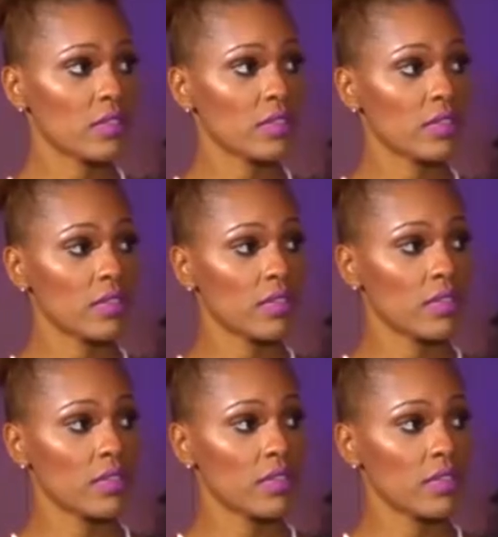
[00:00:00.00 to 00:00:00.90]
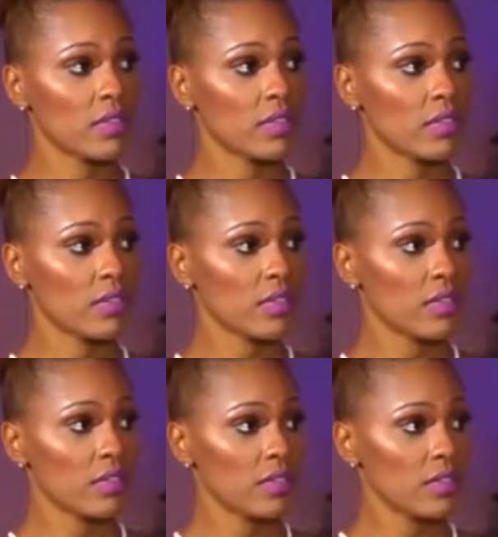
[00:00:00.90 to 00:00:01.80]

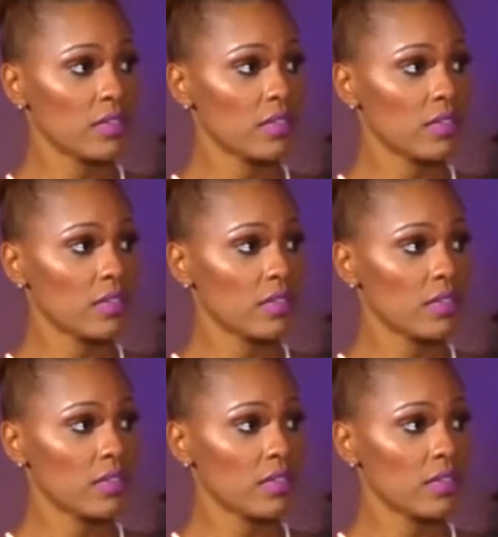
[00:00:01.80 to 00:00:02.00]
No words are spoken by the person on screen.